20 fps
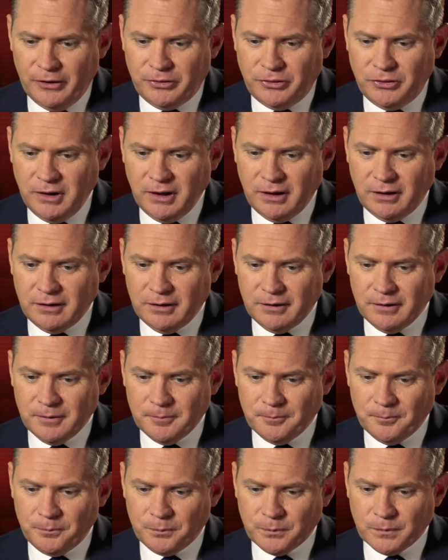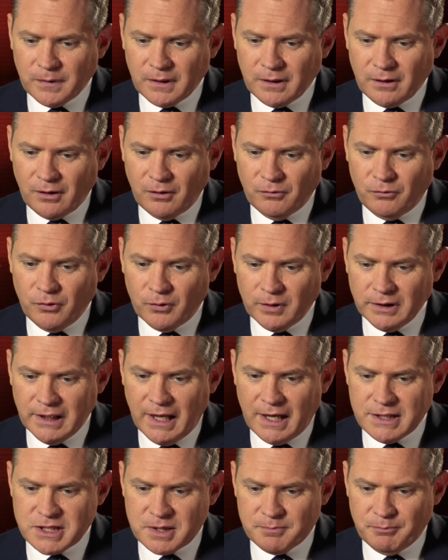I think a very
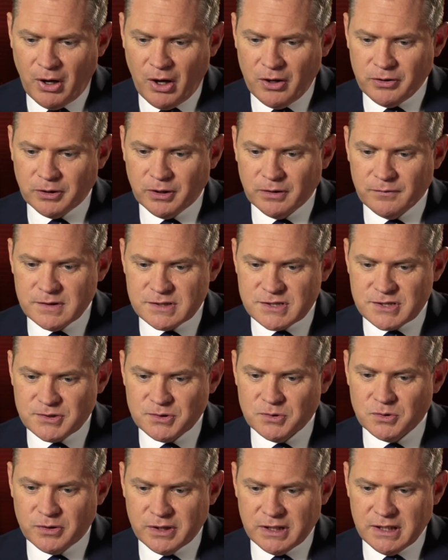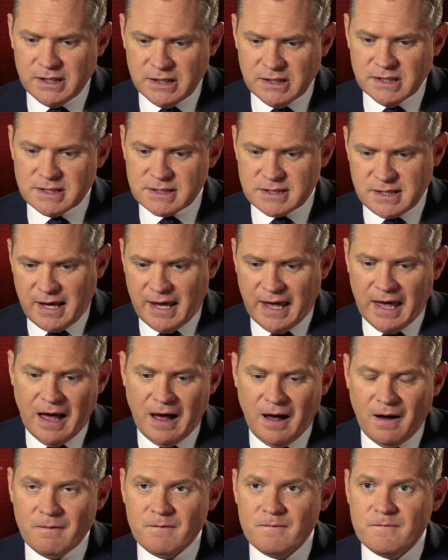large component of this story is
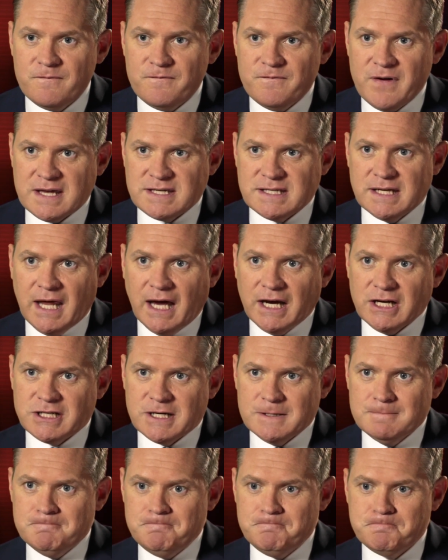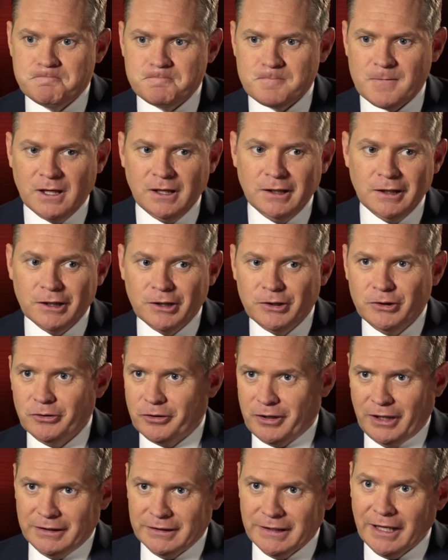our fascination,
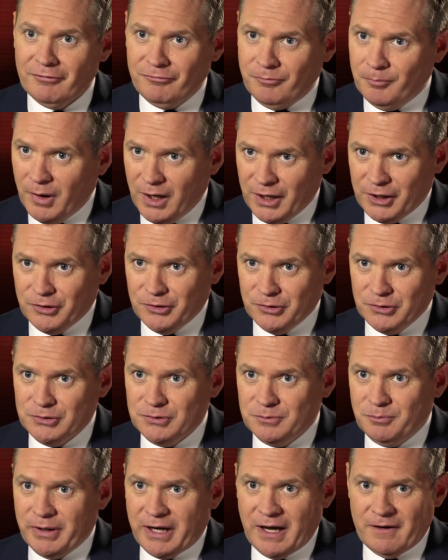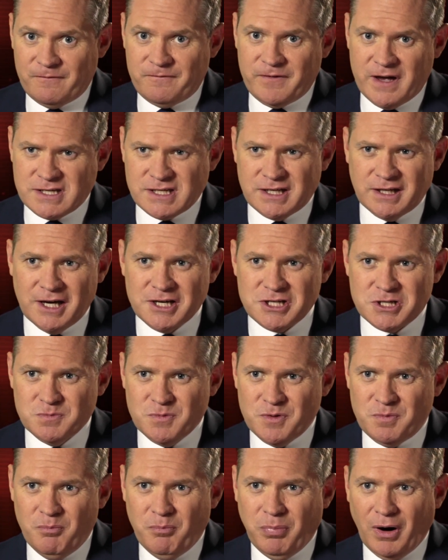not our love, mind you, but our fascination
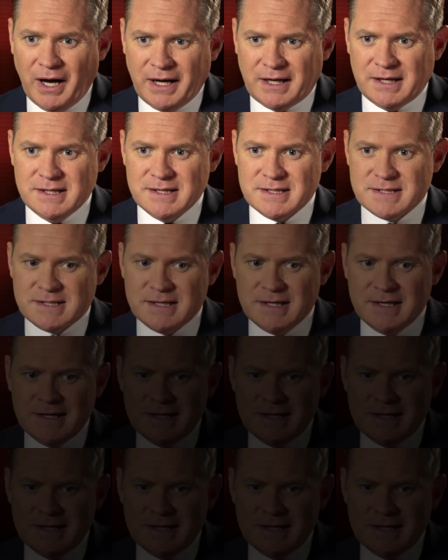with bikies.